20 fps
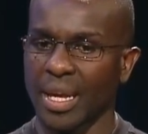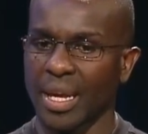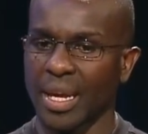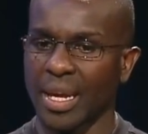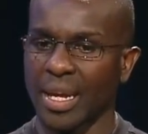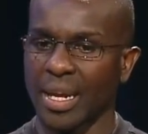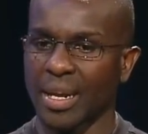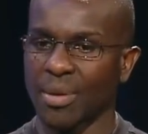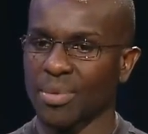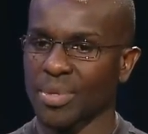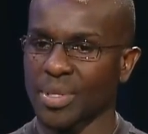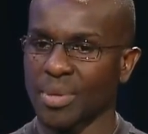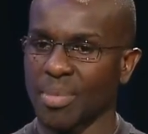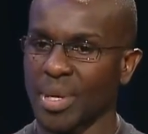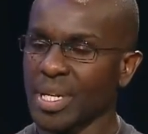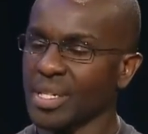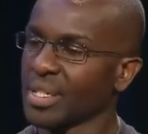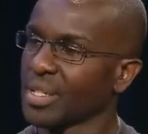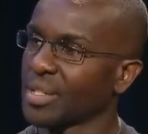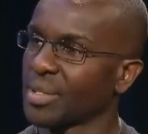and it was
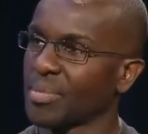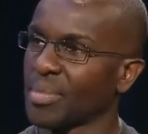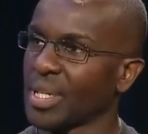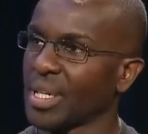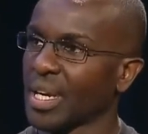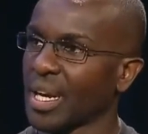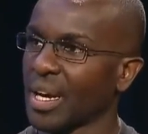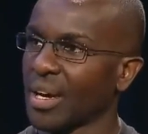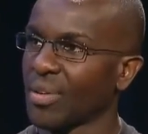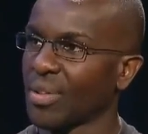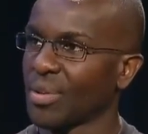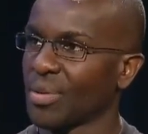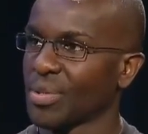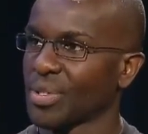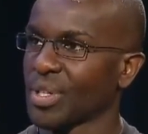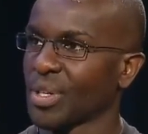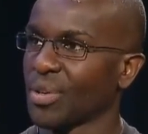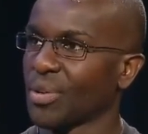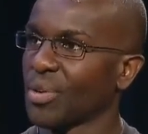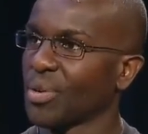amazing to me how there
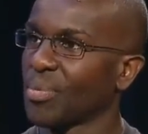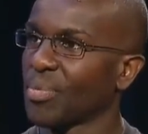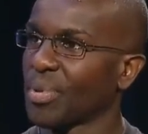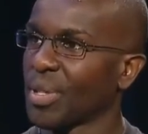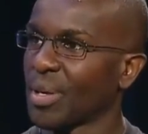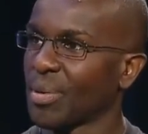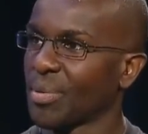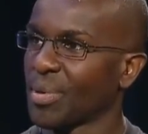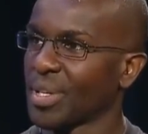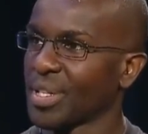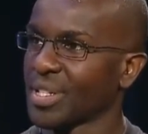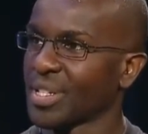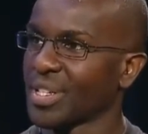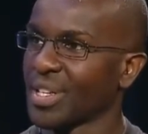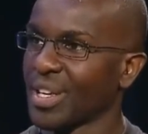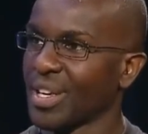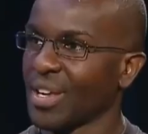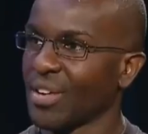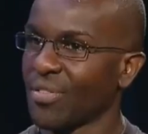was a group that was